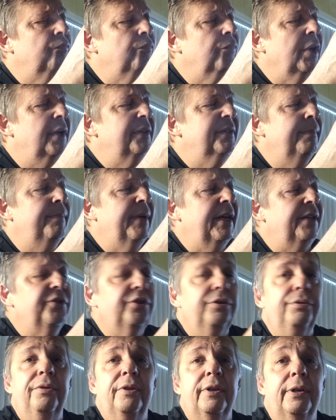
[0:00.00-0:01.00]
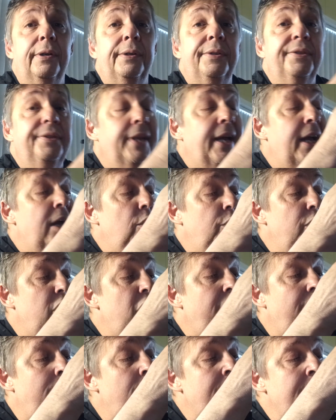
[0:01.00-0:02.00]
it's about 2/3 down now.